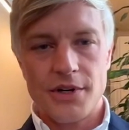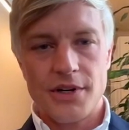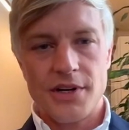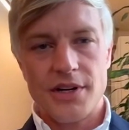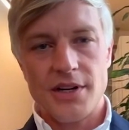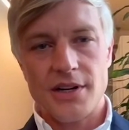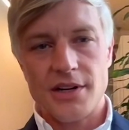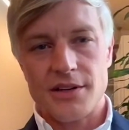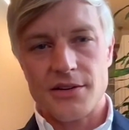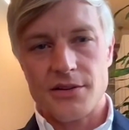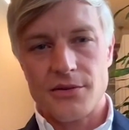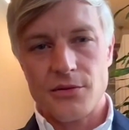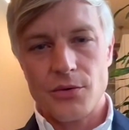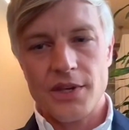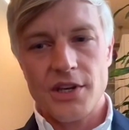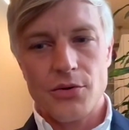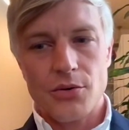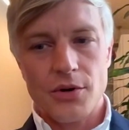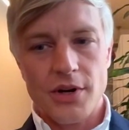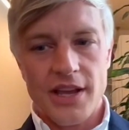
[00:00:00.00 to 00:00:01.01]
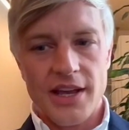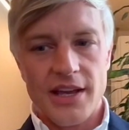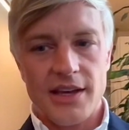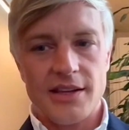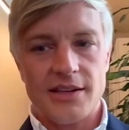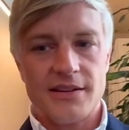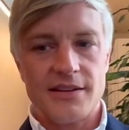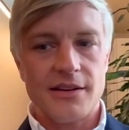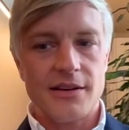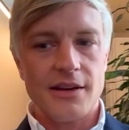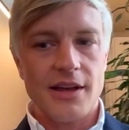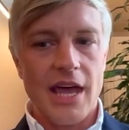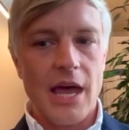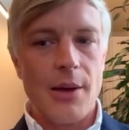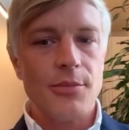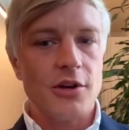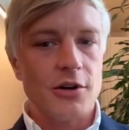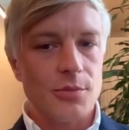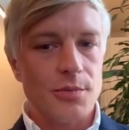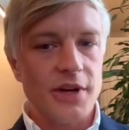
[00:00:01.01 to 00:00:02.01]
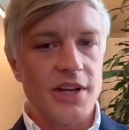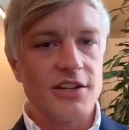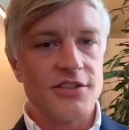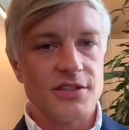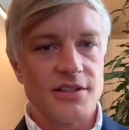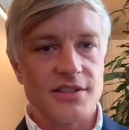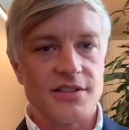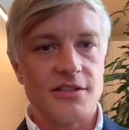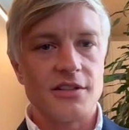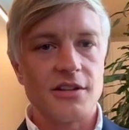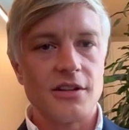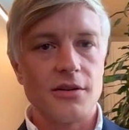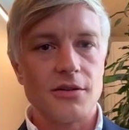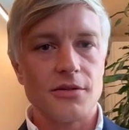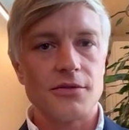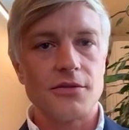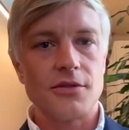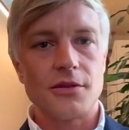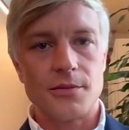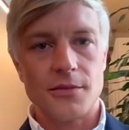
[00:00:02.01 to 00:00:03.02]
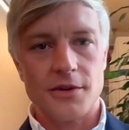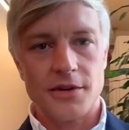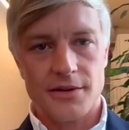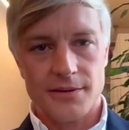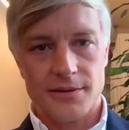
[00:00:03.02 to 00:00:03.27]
but we create happier patients on the long term.